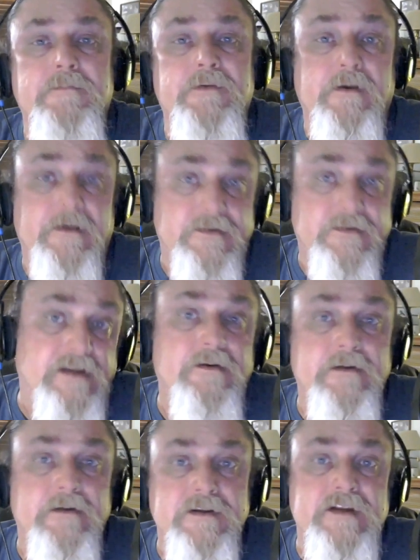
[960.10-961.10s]
to
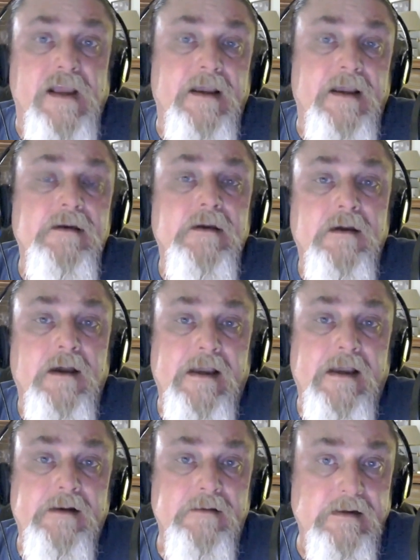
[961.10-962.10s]
continue to stay
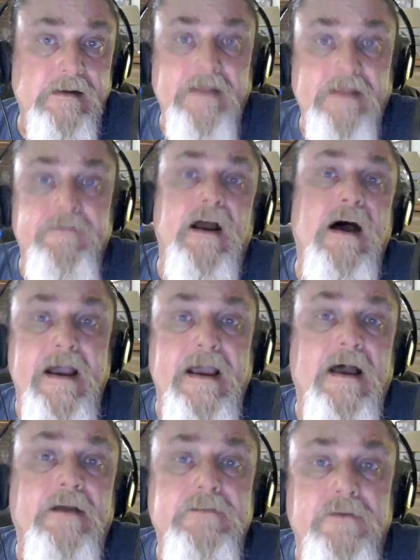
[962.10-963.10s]
and, and live at high
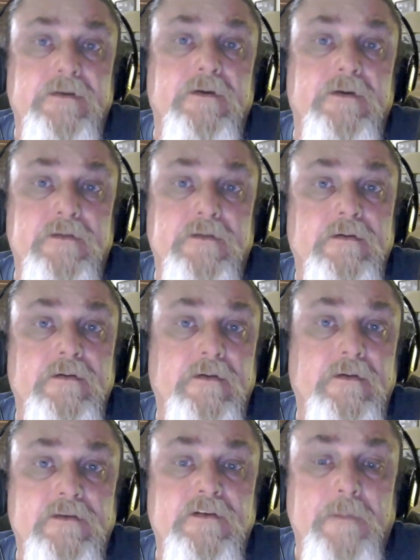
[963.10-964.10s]
altitudes in,
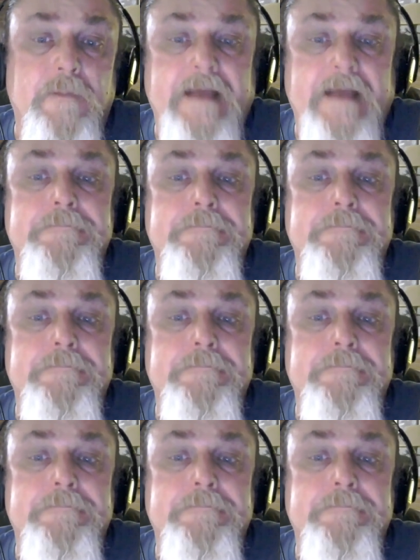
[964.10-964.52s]
in Tibet.